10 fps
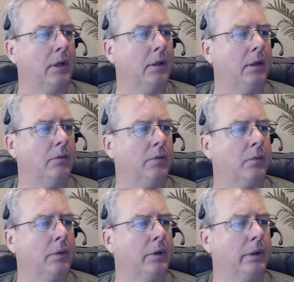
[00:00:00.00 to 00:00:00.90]
If
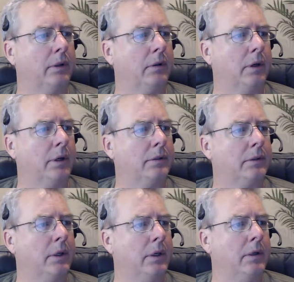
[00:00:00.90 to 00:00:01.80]
we let the
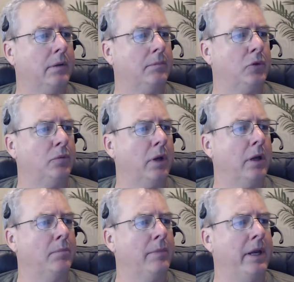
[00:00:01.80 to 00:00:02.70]
grass.
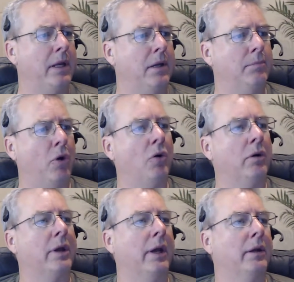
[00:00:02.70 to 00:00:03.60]
May he. Oh,
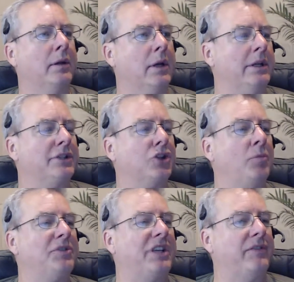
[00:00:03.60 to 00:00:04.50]
okay.
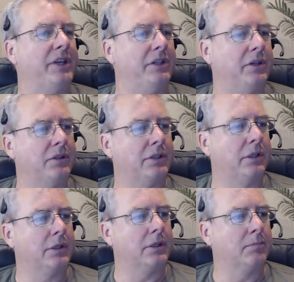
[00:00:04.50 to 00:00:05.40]
Psalm
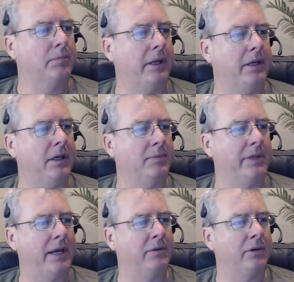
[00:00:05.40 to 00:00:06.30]
72:6. May he come
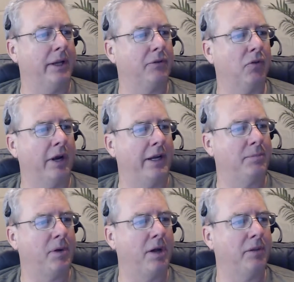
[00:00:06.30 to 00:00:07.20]
down like rain
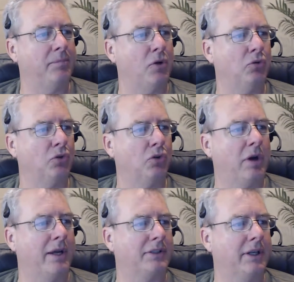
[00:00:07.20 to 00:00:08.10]
upon the mown
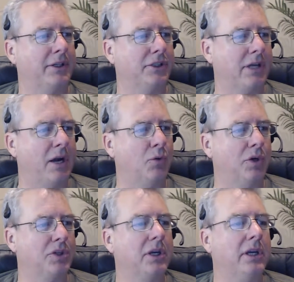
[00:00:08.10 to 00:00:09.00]
grass, like
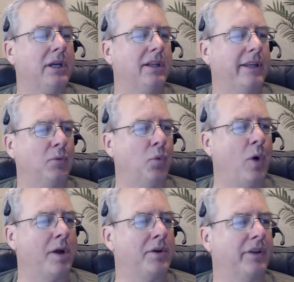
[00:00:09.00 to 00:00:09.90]
showers that
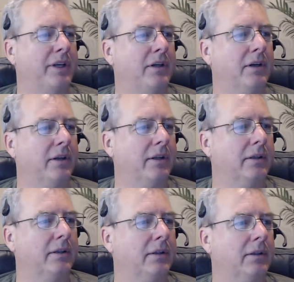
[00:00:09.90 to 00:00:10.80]
water the earth.
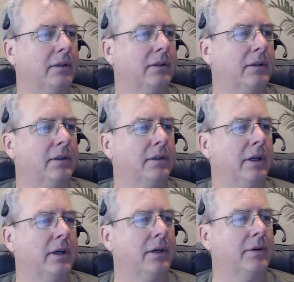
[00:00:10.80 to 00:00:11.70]

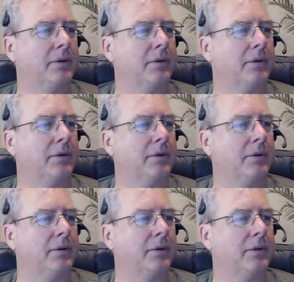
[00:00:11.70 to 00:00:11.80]
Yeah.